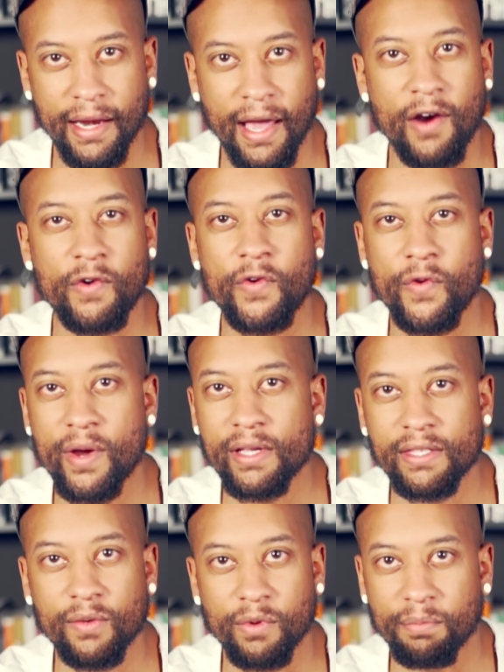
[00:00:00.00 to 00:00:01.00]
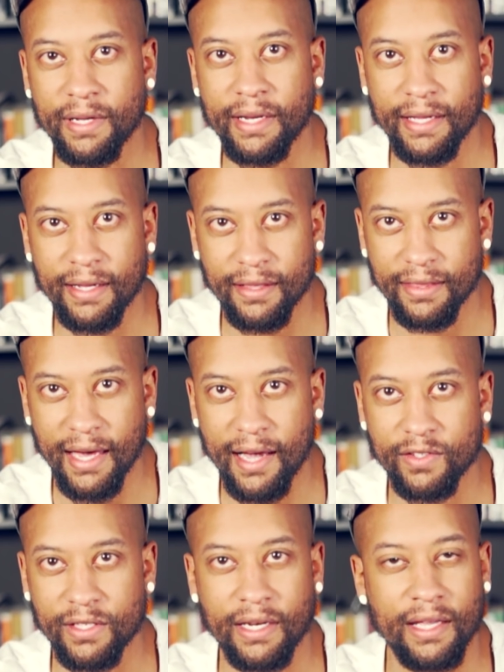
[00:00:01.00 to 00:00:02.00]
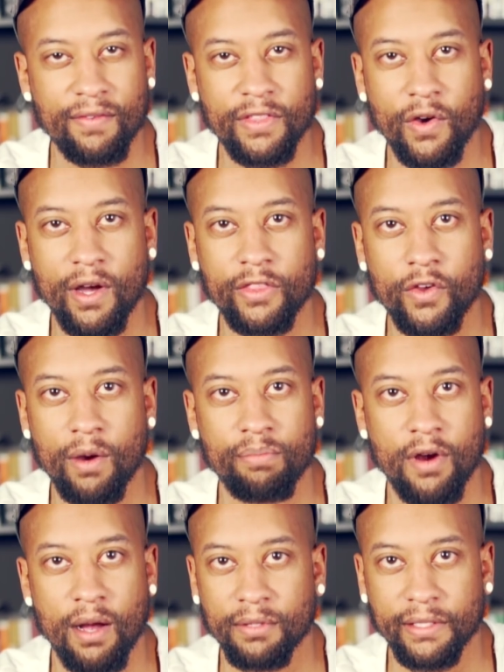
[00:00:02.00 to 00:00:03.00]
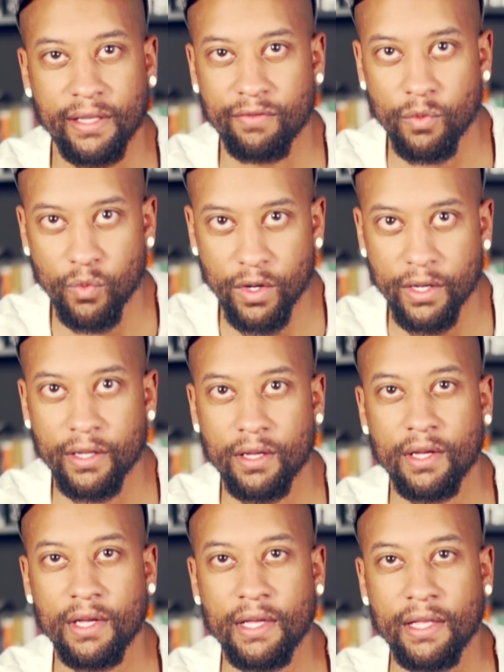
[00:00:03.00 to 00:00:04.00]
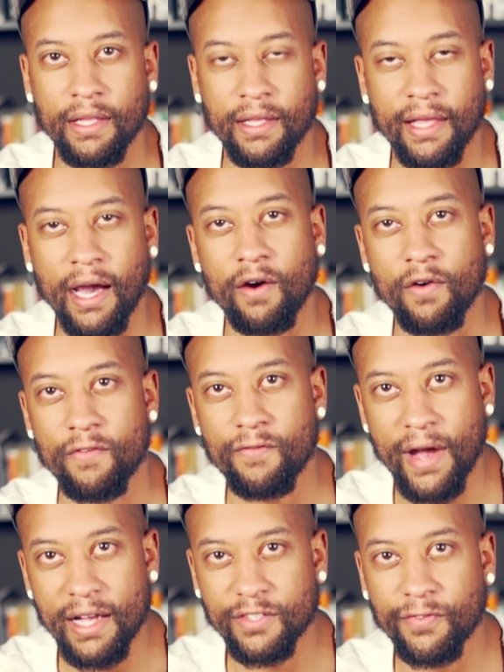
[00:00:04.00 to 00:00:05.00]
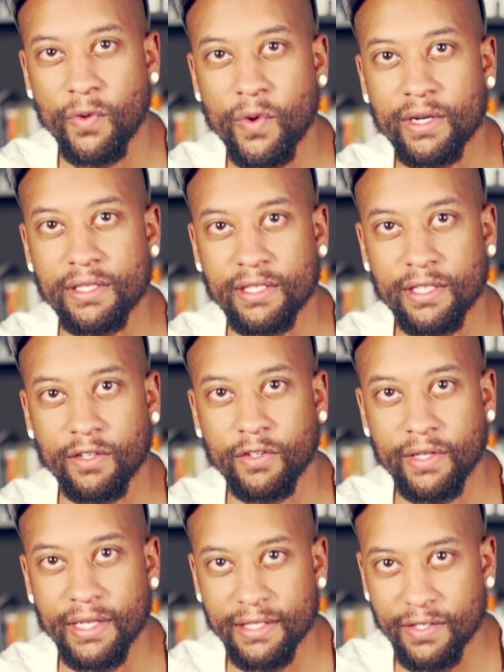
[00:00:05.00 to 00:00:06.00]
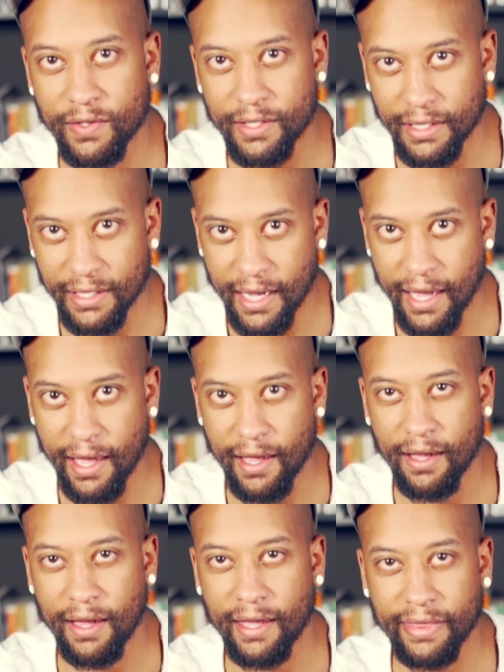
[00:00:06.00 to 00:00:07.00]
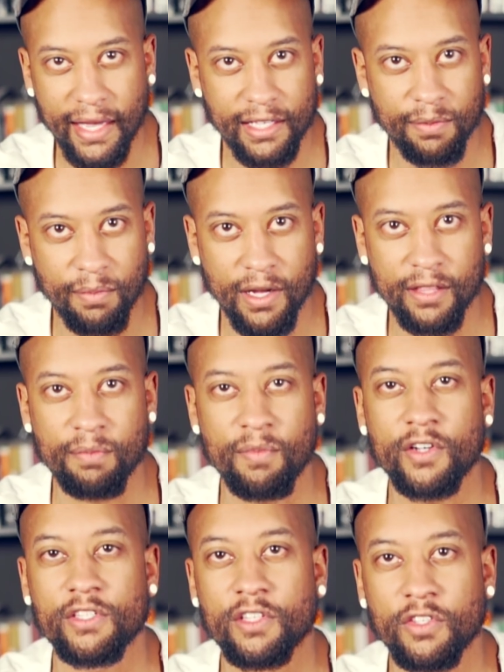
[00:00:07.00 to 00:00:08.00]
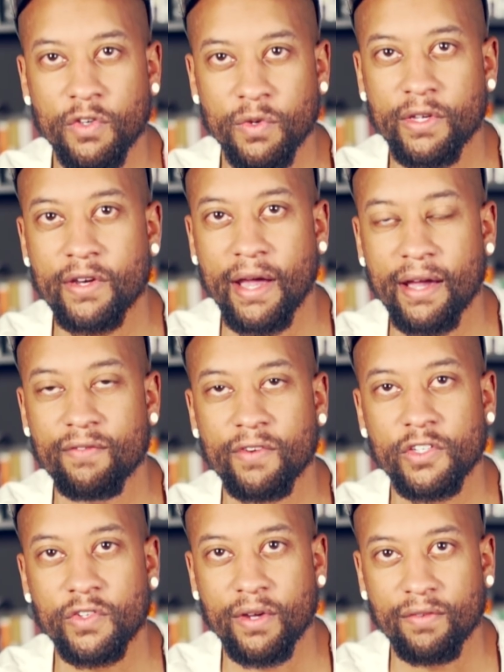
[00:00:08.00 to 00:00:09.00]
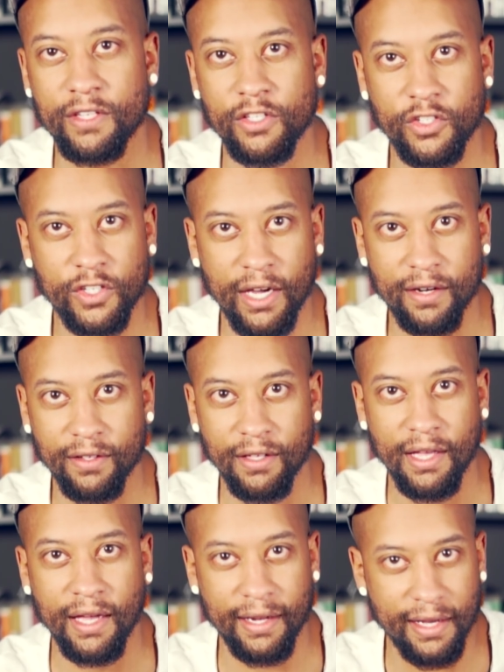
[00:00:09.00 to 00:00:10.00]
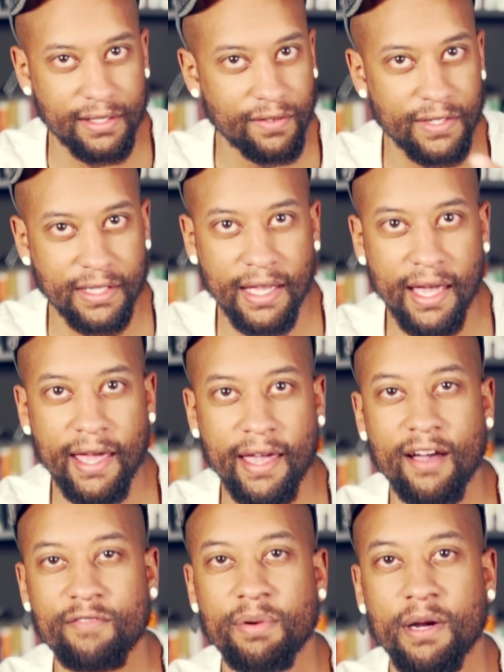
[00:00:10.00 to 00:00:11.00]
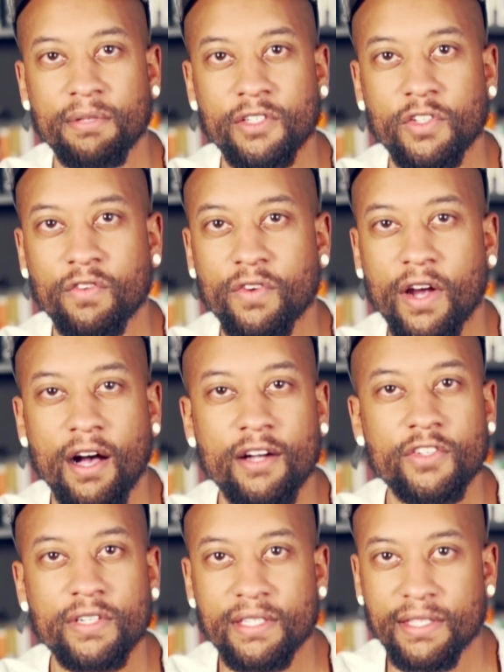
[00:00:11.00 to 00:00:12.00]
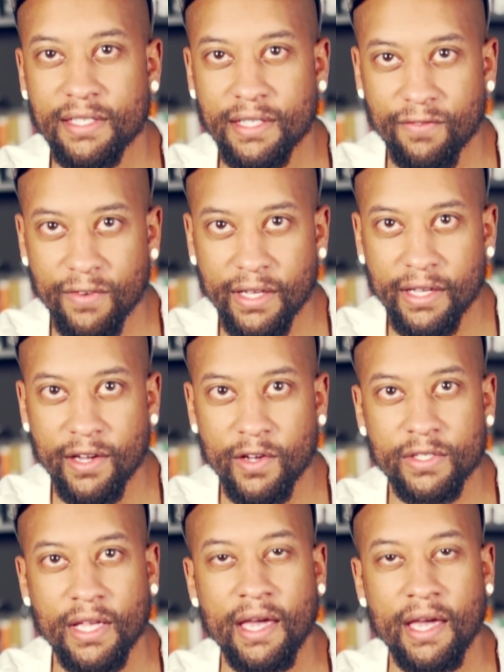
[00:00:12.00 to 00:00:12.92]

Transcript: and how crazy it would be to hit a thousand, even though I knew I probably never would. Now, fast forward until you get to today and next month marks the two year anniversary of this channel. And as of today, I've published over 160 videos